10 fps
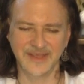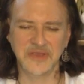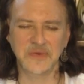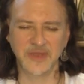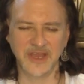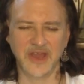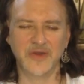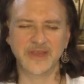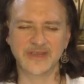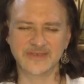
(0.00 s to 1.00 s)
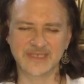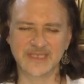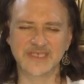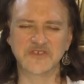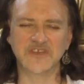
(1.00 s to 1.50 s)
Here we go. Here's
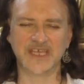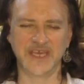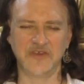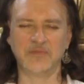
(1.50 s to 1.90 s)
this feeling